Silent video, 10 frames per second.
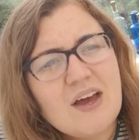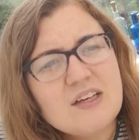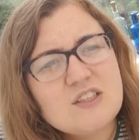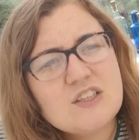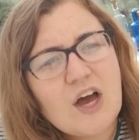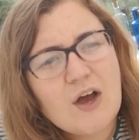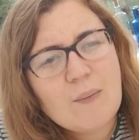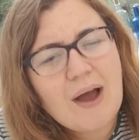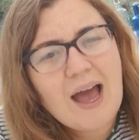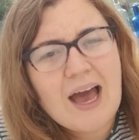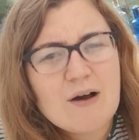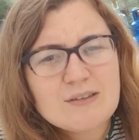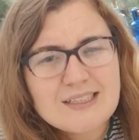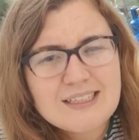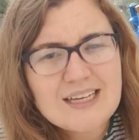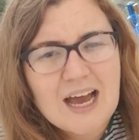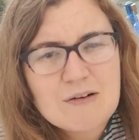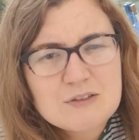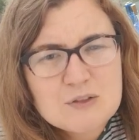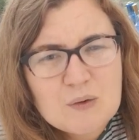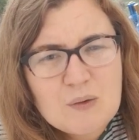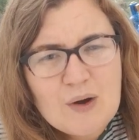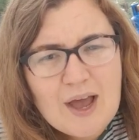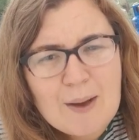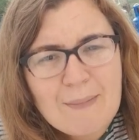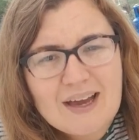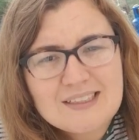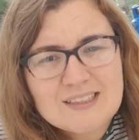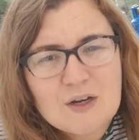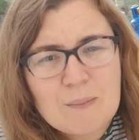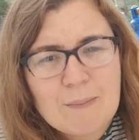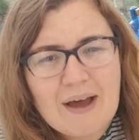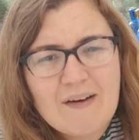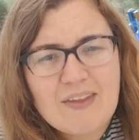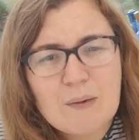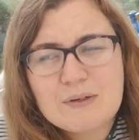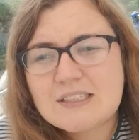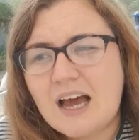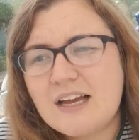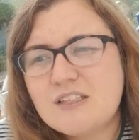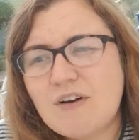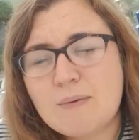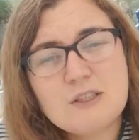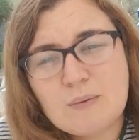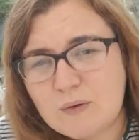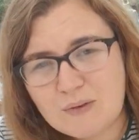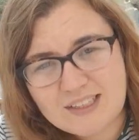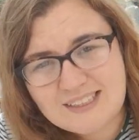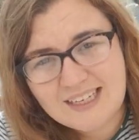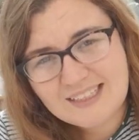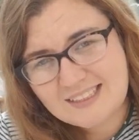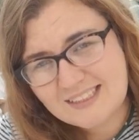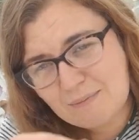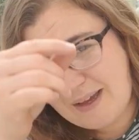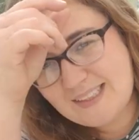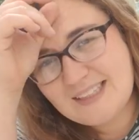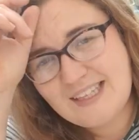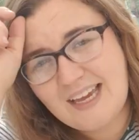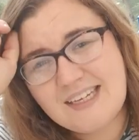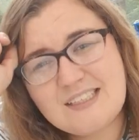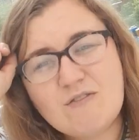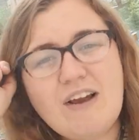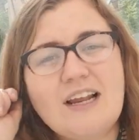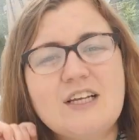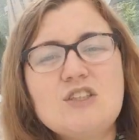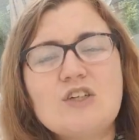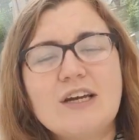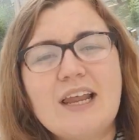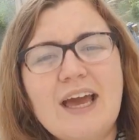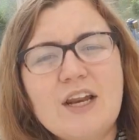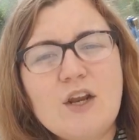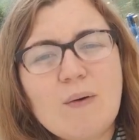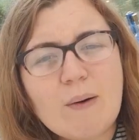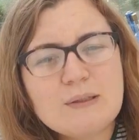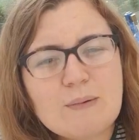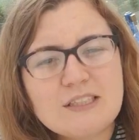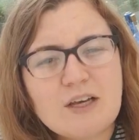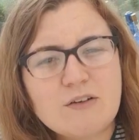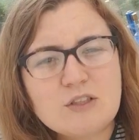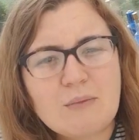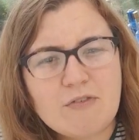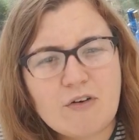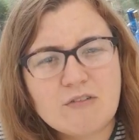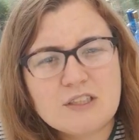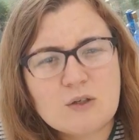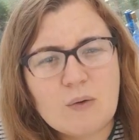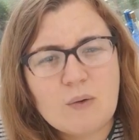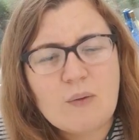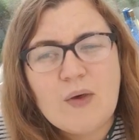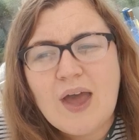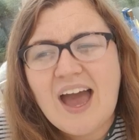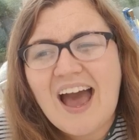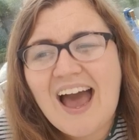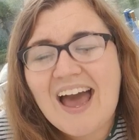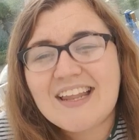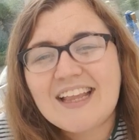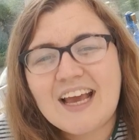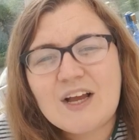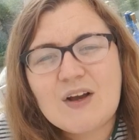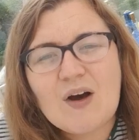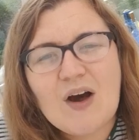So how did Outdoor Answer come about? That was kind of, I was doing all these things, these amazing things, and really enjoying it. Knew I was about to go and do my forest school, and then